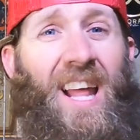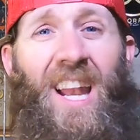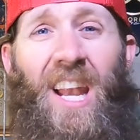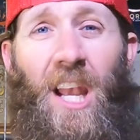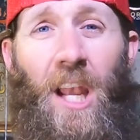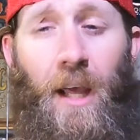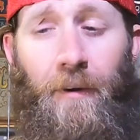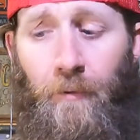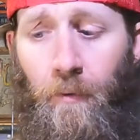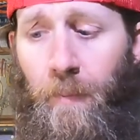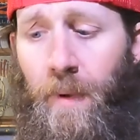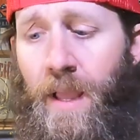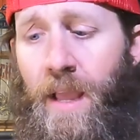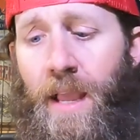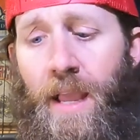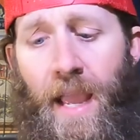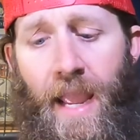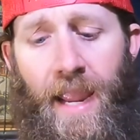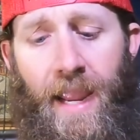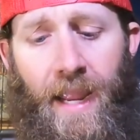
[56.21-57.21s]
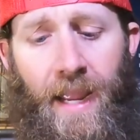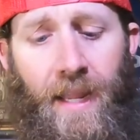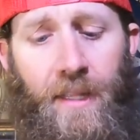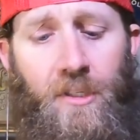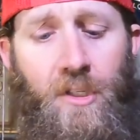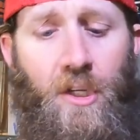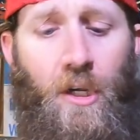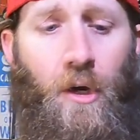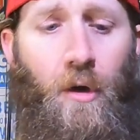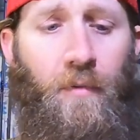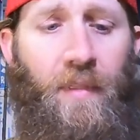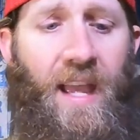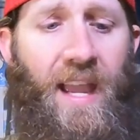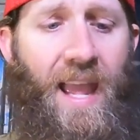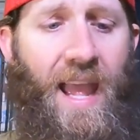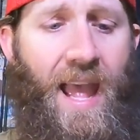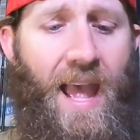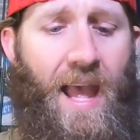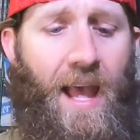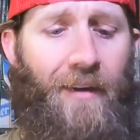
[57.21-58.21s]
Love them. And so they
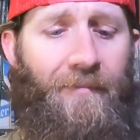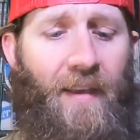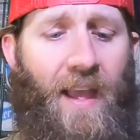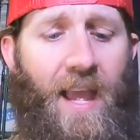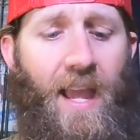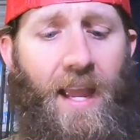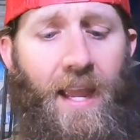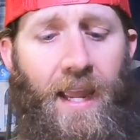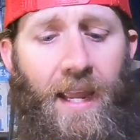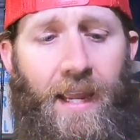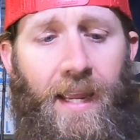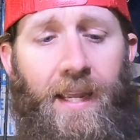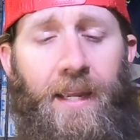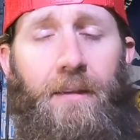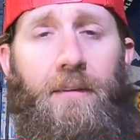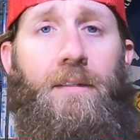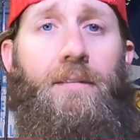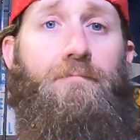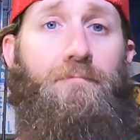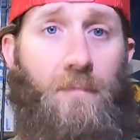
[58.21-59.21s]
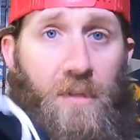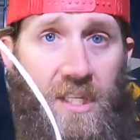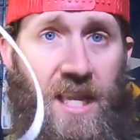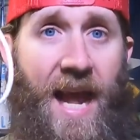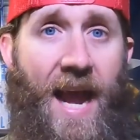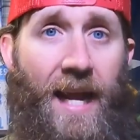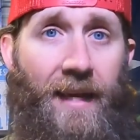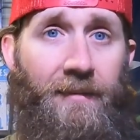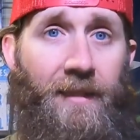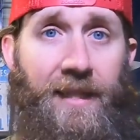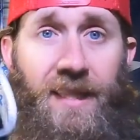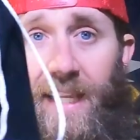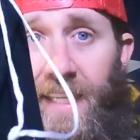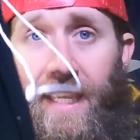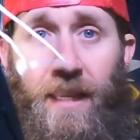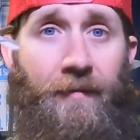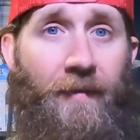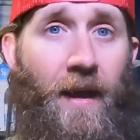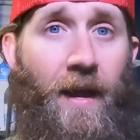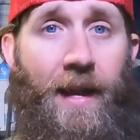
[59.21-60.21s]
have a sack that they
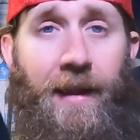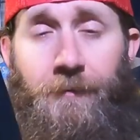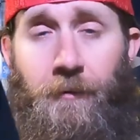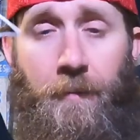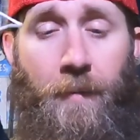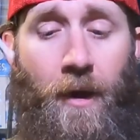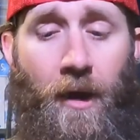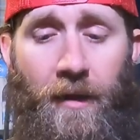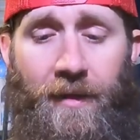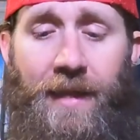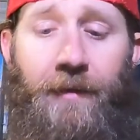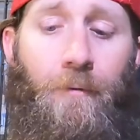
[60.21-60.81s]
give out every month.